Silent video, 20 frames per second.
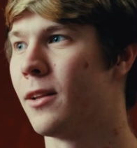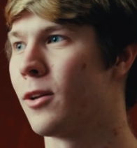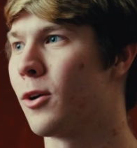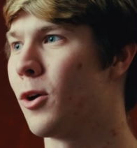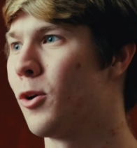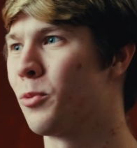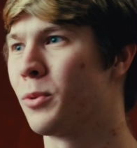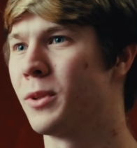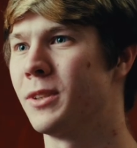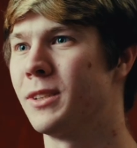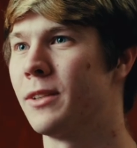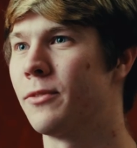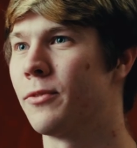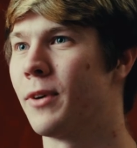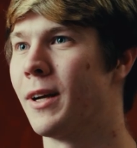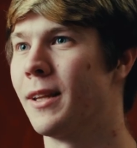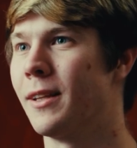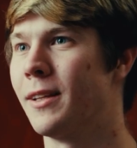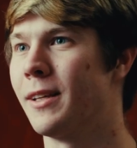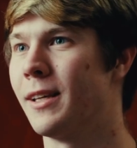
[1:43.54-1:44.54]
They're all really
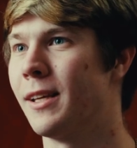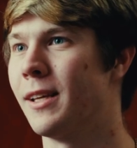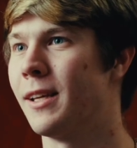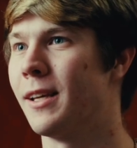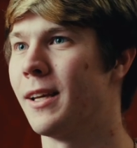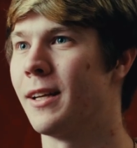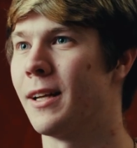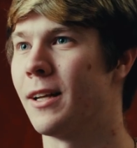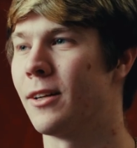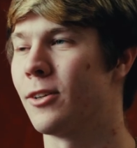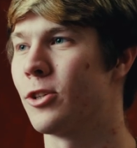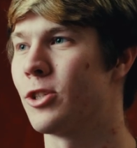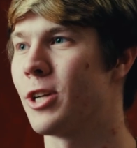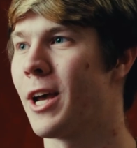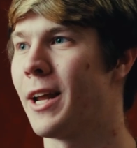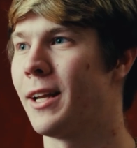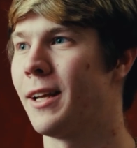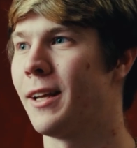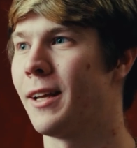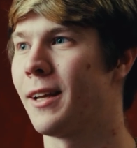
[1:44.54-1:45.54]
friendly and
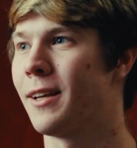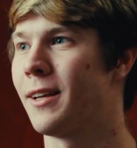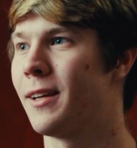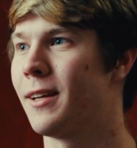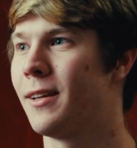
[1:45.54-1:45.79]
energetic.